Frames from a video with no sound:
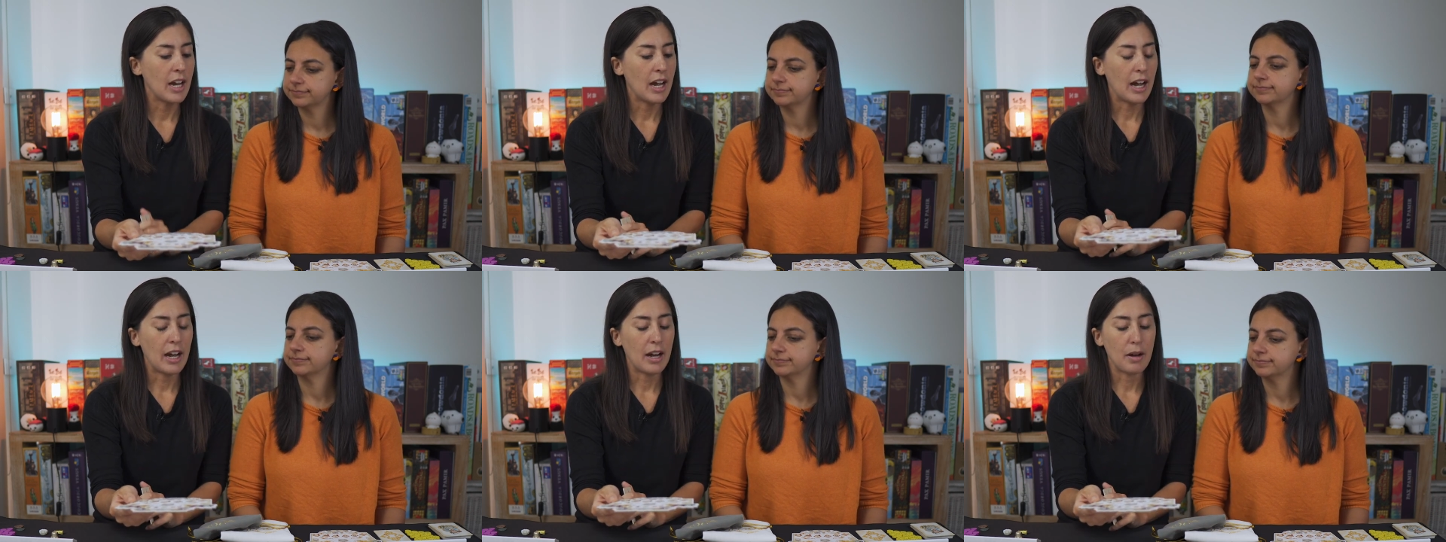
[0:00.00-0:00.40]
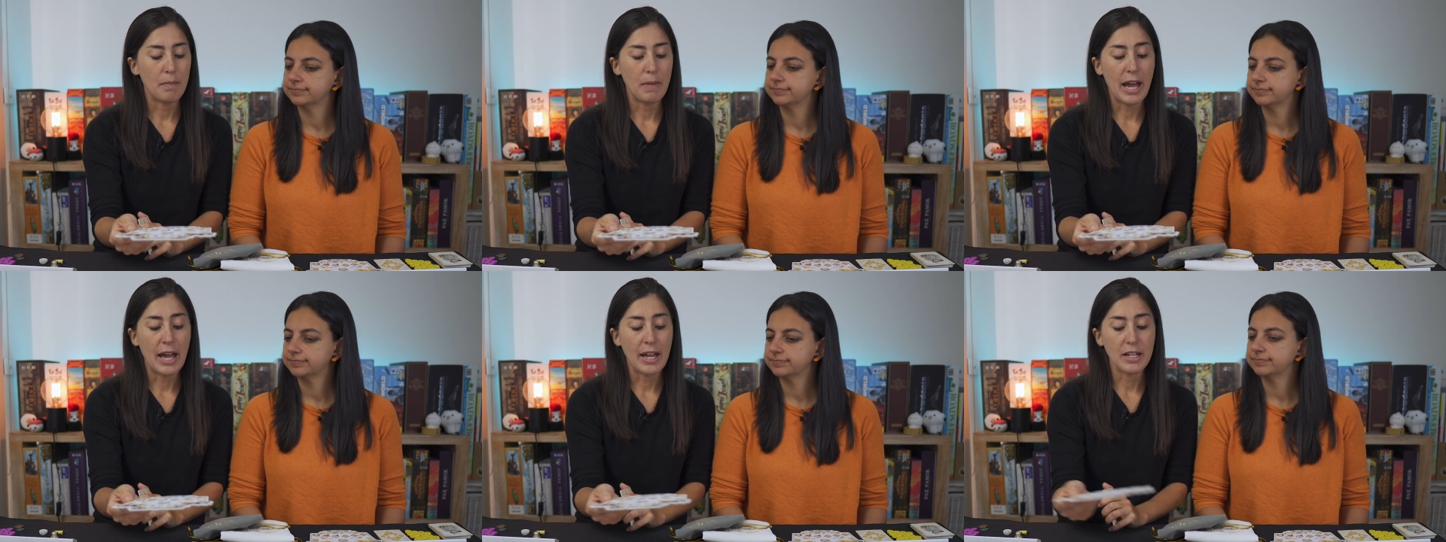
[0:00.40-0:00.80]
Speaker 1: um,
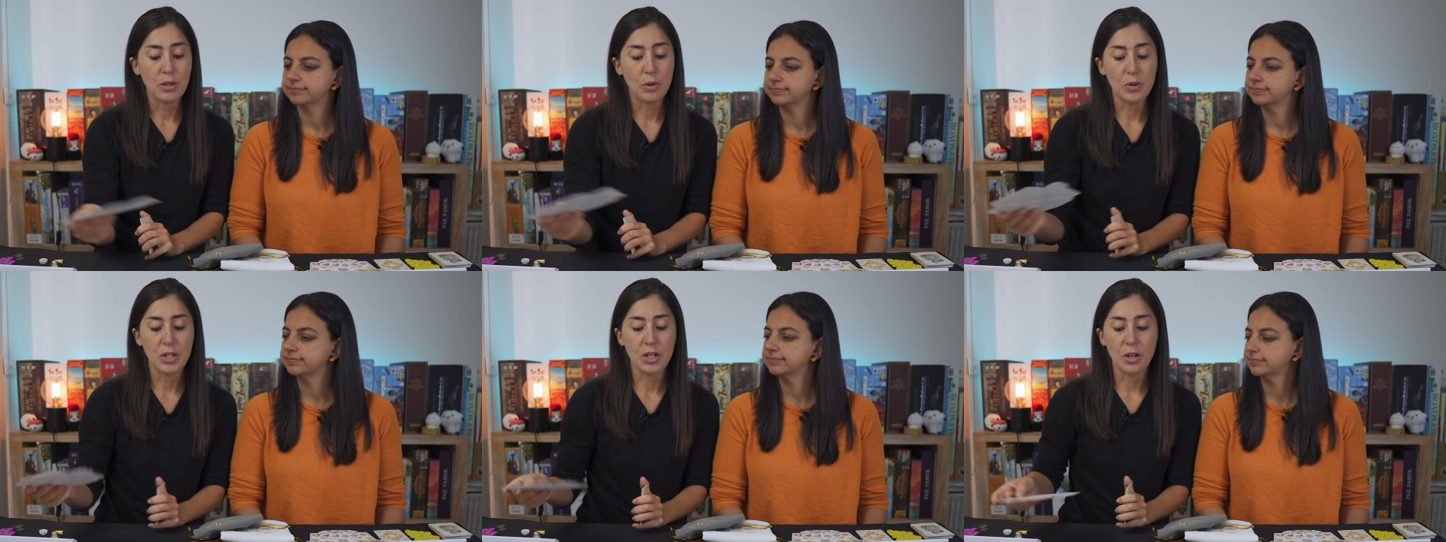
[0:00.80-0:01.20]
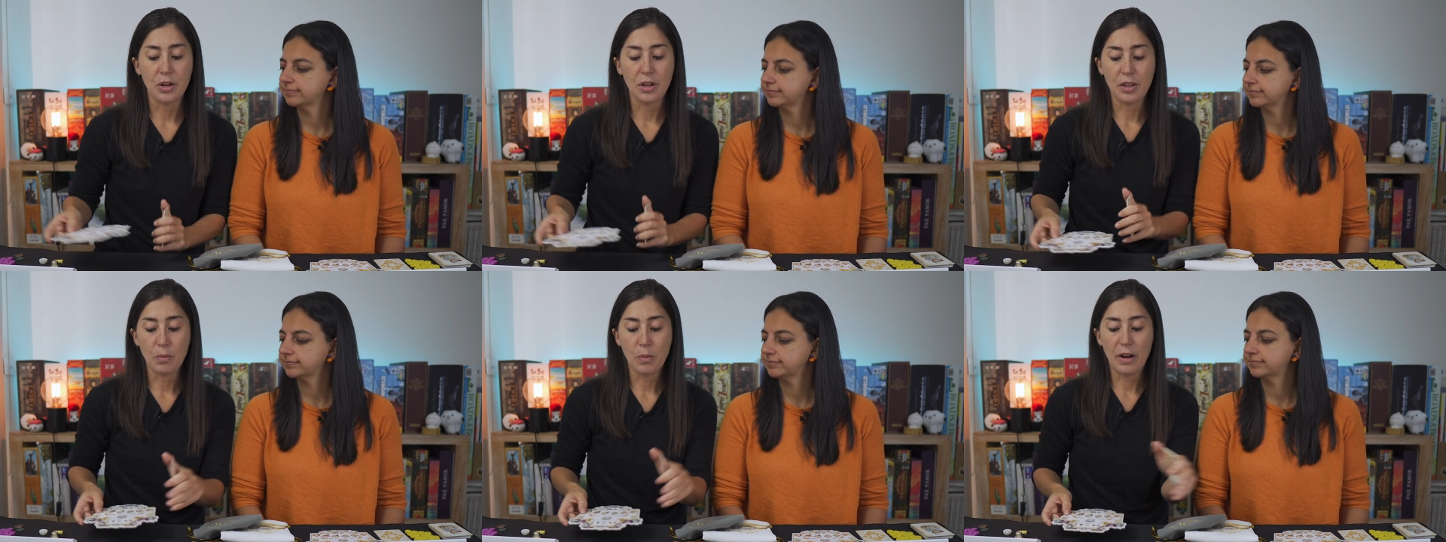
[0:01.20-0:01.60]
and also
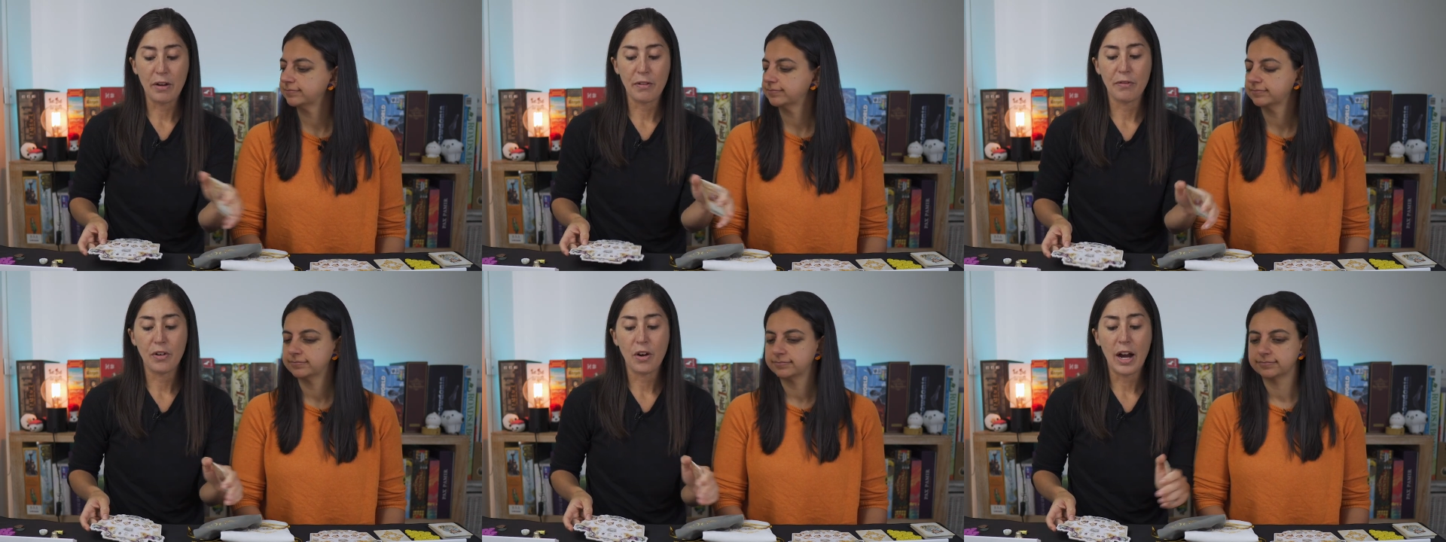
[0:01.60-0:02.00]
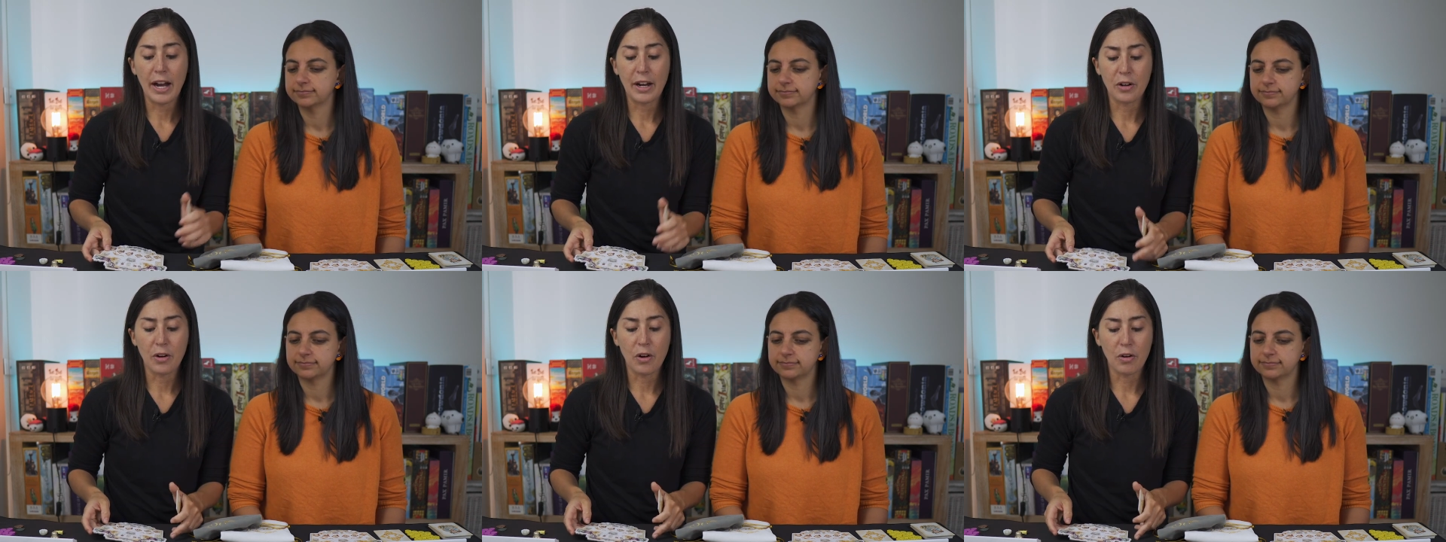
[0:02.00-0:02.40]
the wonderful
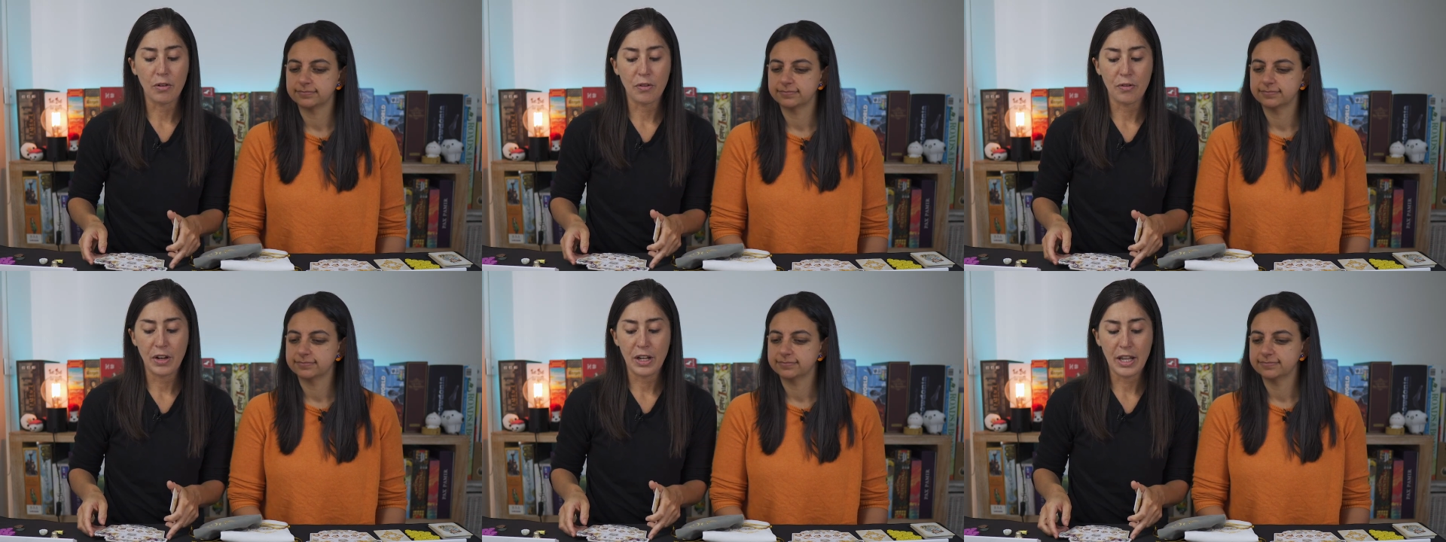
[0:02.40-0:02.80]
iconography